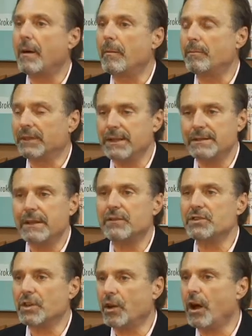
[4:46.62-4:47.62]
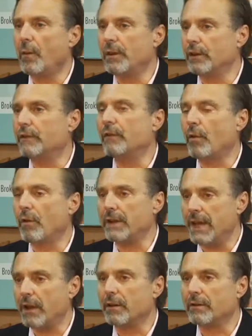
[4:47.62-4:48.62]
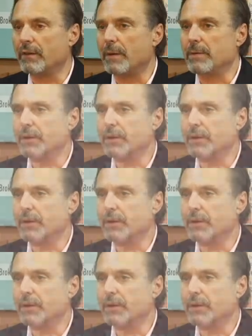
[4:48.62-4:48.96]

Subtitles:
Please give us a call. We look forward to hearing from